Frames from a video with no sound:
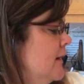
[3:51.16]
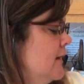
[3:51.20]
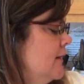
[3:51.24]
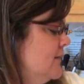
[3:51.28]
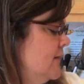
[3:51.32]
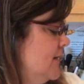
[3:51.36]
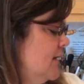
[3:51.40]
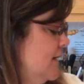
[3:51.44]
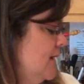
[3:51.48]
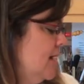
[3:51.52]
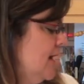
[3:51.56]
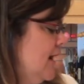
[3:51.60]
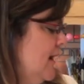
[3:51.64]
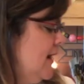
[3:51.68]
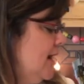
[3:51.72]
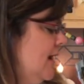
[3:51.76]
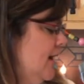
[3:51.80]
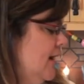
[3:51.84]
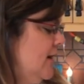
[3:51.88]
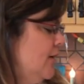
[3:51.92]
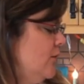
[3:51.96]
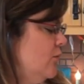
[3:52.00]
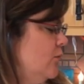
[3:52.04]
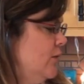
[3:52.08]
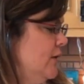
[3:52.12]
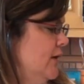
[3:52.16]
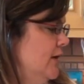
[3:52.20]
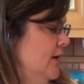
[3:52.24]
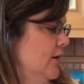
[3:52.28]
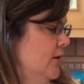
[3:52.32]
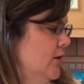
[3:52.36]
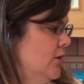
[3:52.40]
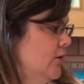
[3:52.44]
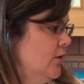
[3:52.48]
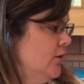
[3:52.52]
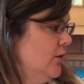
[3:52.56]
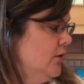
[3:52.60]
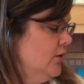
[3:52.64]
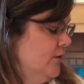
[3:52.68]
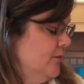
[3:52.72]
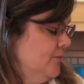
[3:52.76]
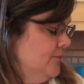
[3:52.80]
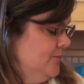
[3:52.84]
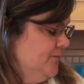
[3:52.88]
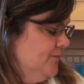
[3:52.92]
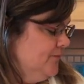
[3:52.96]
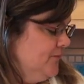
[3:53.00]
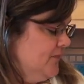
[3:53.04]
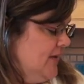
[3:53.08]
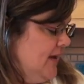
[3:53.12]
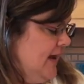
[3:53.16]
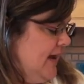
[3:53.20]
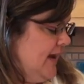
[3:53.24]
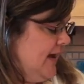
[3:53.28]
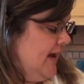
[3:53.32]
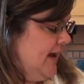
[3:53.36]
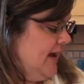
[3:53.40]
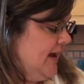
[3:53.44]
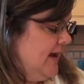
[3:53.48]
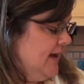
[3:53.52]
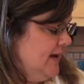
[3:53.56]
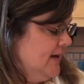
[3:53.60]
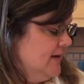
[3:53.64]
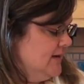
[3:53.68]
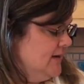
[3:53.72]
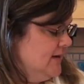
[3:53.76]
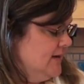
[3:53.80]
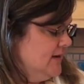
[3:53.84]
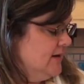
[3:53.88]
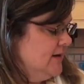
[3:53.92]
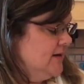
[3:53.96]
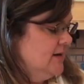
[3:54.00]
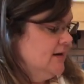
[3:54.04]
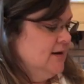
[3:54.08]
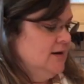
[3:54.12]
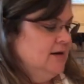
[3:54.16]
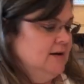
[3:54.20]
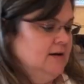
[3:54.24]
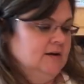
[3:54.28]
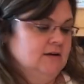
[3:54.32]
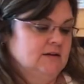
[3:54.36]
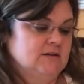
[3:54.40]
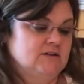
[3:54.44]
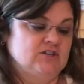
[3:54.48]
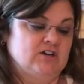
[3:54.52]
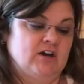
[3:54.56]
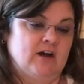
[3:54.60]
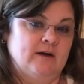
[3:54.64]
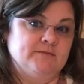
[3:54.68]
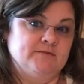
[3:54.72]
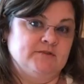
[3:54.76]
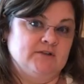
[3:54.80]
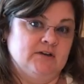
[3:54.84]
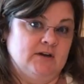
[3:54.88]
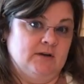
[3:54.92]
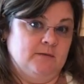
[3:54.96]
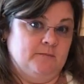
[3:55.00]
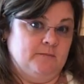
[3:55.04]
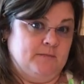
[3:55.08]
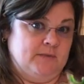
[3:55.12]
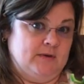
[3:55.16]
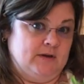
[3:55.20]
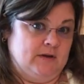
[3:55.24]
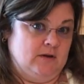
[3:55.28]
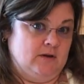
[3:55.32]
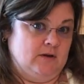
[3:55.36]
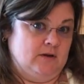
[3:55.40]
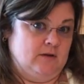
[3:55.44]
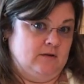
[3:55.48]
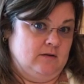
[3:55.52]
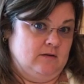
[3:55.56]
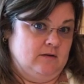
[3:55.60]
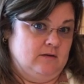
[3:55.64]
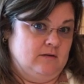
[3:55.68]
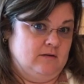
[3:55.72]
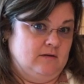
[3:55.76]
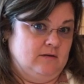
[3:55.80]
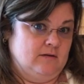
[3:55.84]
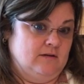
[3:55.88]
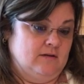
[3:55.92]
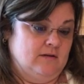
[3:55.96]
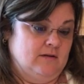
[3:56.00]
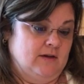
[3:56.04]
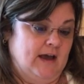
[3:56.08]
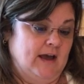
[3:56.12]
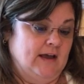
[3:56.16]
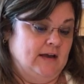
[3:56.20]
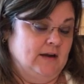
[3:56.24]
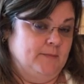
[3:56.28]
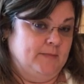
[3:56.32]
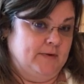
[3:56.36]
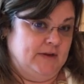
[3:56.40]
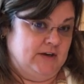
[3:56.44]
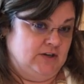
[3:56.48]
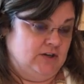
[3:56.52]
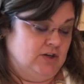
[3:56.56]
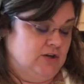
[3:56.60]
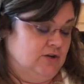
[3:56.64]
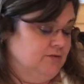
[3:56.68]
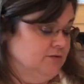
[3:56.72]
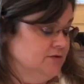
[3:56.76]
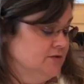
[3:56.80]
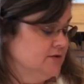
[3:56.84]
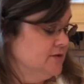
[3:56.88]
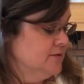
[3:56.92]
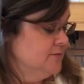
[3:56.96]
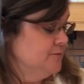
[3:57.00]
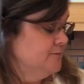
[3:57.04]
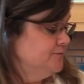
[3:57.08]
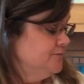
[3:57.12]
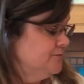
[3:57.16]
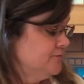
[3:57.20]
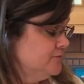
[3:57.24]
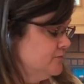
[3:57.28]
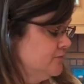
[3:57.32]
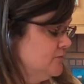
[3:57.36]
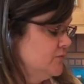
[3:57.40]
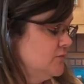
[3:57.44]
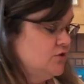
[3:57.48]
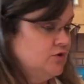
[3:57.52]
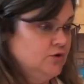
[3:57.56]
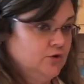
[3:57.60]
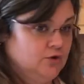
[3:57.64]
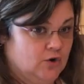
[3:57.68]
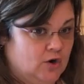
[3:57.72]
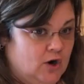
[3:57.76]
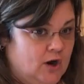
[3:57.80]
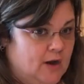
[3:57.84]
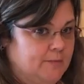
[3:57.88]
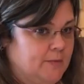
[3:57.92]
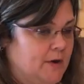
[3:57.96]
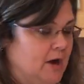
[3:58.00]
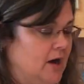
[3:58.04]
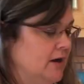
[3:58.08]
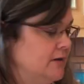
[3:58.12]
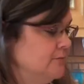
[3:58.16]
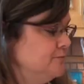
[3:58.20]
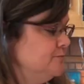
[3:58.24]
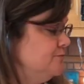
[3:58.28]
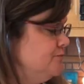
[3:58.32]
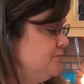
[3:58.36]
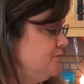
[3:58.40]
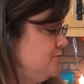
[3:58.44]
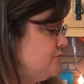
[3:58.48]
Then I will add chopped up jalapenos to the crock pot.